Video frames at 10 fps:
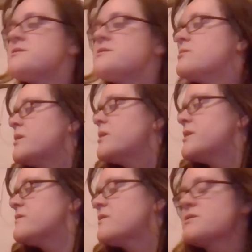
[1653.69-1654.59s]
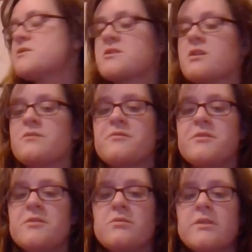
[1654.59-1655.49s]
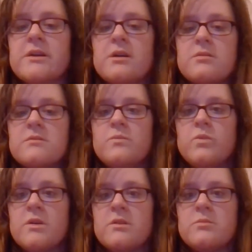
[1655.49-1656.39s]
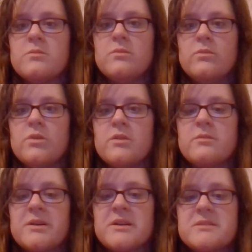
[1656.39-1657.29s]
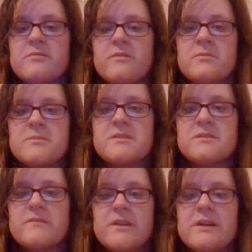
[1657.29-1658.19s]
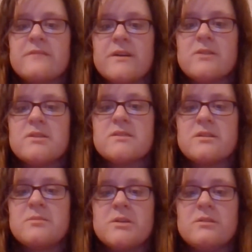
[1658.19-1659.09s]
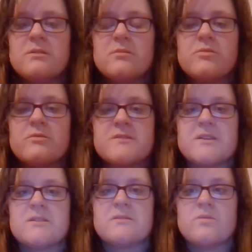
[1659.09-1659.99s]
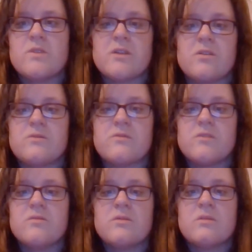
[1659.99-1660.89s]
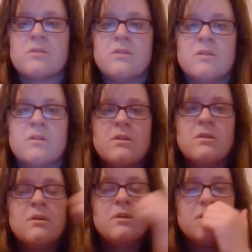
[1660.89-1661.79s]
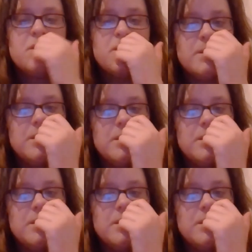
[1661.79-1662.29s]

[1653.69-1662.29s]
when you've just gone through like one of the biggest performances of your life, how else are you meant to process what you're going through? And